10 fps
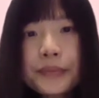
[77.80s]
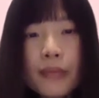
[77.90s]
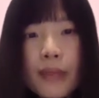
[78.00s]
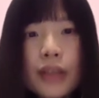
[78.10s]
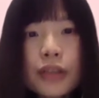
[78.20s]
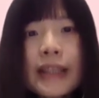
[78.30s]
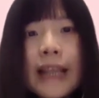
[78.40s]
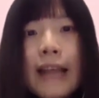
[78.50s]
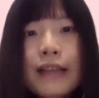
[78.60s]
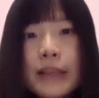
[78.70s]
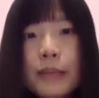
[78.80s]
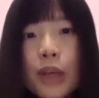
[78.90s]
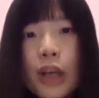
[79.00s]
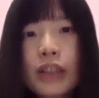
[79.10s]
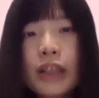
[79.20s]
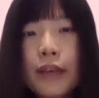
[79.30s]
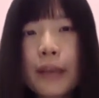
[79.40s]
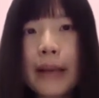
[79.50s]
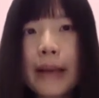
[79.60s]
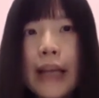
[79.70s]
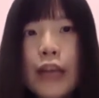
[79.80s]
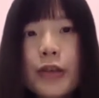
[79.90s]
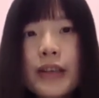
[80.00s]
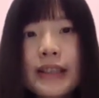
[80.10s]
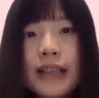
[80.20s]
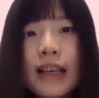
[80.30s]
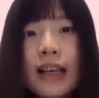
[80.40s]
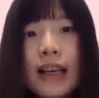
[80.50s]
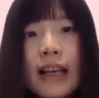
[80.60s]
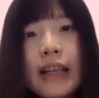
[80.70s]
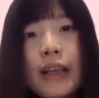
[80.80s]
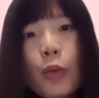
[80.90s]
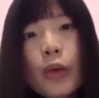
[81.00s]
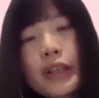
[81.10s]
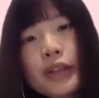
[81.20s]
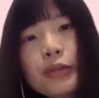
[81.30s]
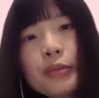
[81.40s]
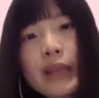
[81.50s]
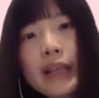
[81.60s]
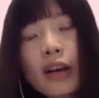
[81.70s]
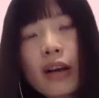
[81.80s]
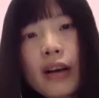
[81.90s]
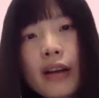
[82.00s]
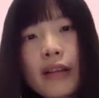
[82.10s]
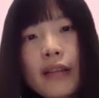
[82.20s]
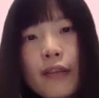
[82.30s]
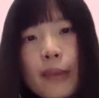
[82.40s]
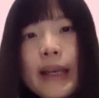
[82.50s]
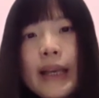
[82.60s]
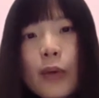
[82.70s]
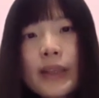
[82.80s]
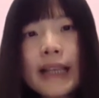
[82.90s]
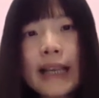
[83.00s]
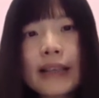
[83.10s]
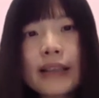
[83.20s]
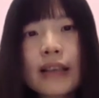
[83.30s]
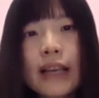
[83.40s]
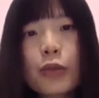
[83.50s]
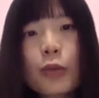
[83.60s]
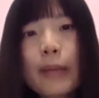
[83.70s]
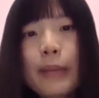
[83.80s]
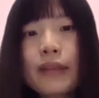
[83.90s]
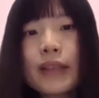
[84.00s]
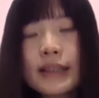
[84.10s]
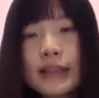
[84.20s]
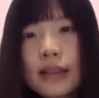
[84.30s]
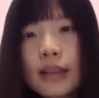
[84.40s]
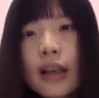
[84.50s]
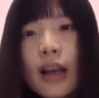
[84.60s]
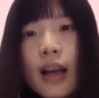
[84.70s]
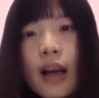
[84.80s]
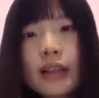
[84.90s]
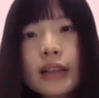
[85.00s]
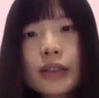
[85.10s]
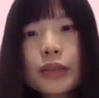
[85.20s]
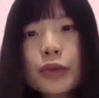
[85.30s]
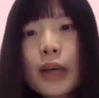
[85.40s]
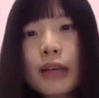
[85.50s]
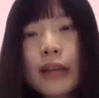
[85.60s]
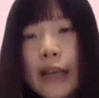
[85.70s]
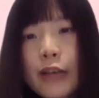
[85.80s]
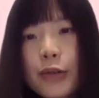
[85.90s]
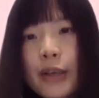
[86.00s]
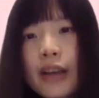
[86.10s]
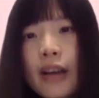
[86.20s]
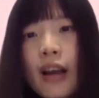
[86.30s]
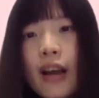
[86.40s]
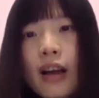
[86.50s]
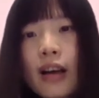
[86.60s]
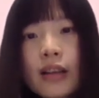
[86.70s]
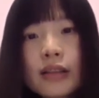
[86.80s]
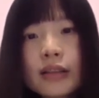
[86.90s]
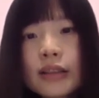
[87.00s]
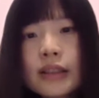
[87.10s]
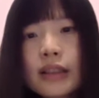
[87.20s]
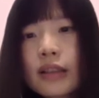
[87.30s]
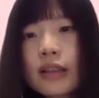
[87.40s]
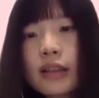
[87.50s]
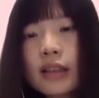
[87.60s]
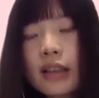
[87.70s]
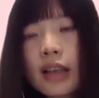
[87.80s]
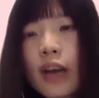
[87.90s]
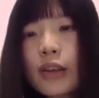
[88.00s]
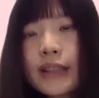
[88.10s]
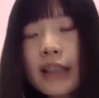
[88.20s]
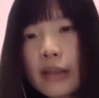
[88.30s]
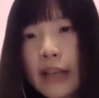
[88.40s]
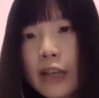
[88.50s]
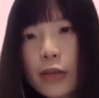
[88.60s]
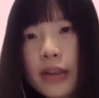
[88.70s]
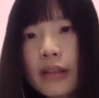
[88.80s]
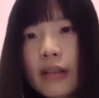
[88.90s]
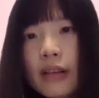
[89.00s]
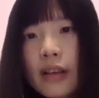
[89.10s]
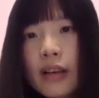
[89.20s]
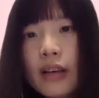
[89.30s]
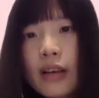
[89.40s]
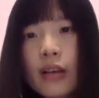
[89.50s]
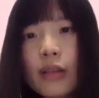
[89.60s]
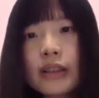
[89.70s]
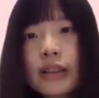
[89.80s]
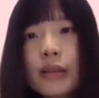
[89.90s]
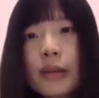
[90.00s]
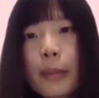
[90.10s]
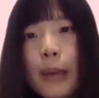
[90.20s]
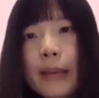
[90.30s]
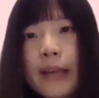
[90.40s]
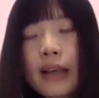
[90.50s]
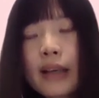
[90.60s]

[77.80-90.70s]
So it has a lot of applications, like what you may familiar with, like their H-1B visa, the school allocation, the housing allocation, or the public